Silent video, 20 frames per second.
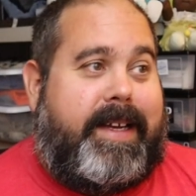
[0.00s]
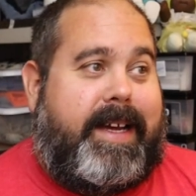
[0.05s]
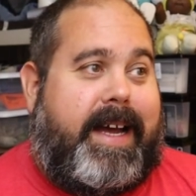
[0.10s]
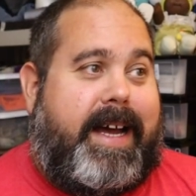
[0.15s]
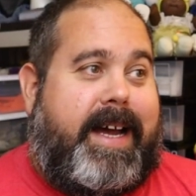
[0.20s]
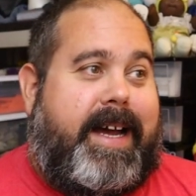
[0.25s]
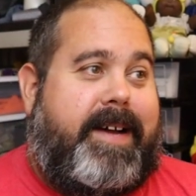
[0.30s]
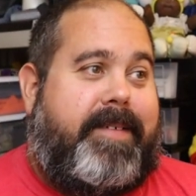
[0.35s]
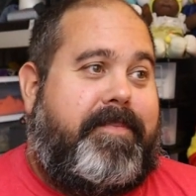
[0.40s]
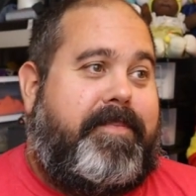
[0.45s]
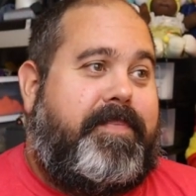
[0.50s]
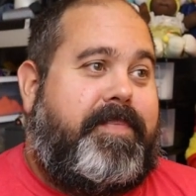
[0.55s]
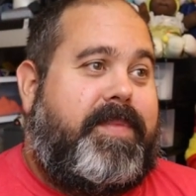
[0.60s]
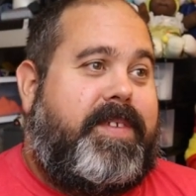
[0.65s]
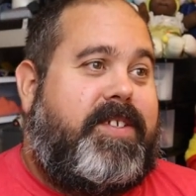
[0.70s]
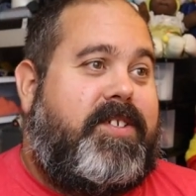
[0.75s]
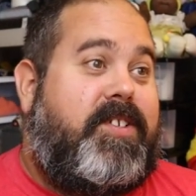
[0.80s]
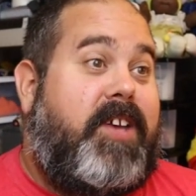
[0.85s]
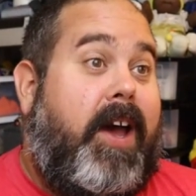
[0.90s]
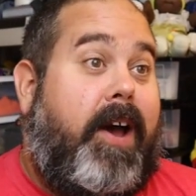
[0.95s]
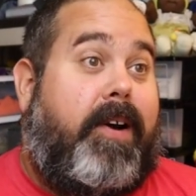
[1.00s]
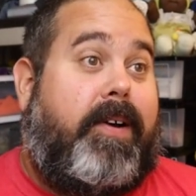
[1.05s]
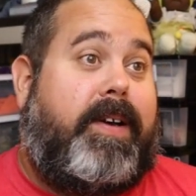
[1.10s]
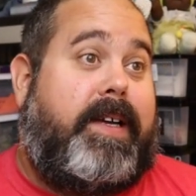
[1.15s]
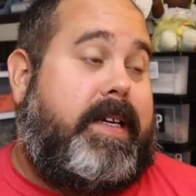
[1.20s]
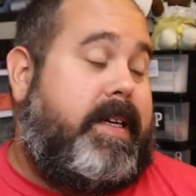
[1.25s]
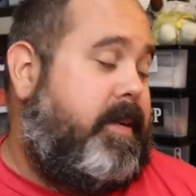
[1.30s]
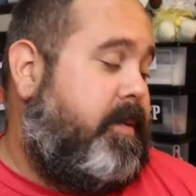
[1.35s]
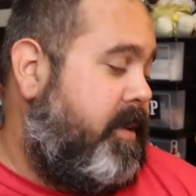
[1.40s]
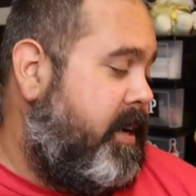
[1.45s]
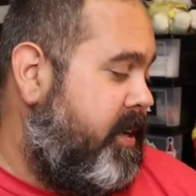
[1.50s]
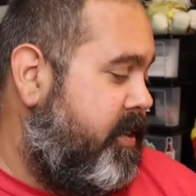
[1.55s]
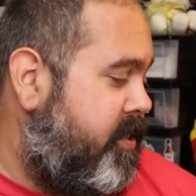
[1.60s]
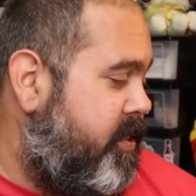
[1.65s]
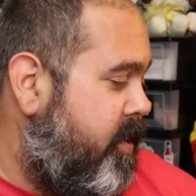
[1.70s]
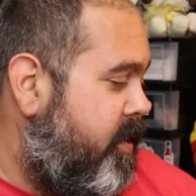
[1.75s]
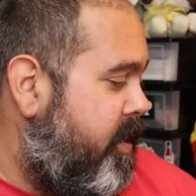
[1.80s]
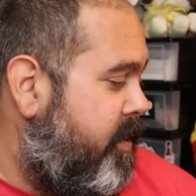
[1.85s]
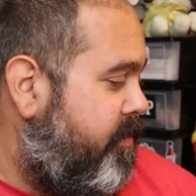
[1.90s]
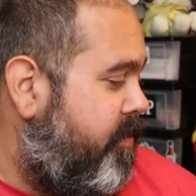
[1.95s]
Um, so we're going to
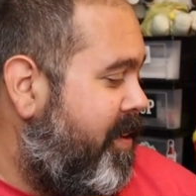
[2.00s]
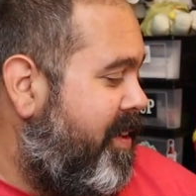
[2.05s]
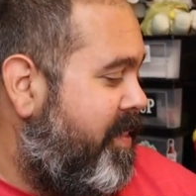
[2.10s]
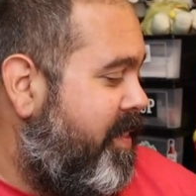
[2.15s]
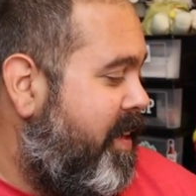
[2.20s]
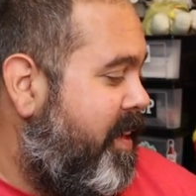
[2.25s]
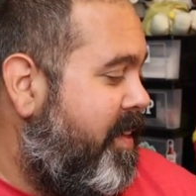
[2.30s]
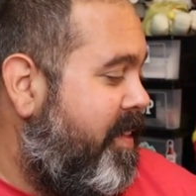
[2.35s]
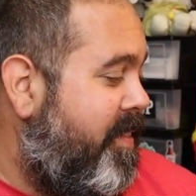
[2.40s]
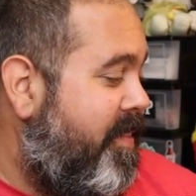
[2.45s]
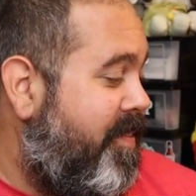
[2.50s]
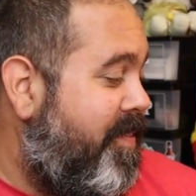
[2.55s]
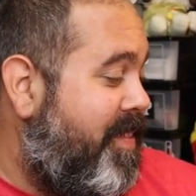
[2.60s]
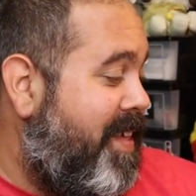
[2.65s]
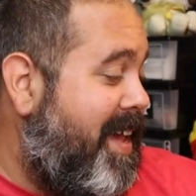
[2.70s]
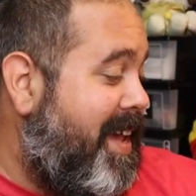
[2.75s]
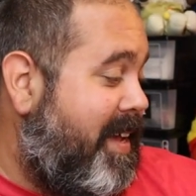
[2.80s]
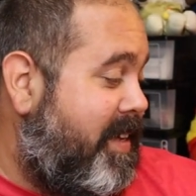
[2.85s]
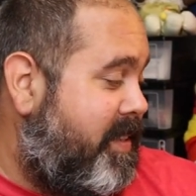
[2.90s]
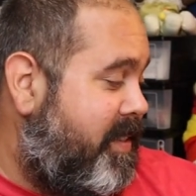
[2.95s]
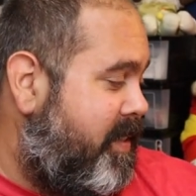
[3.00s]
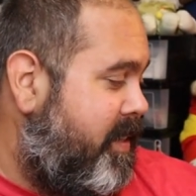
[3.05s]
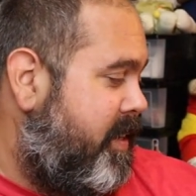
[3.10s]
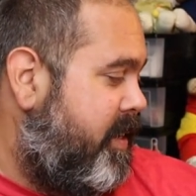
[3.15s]
start off with this.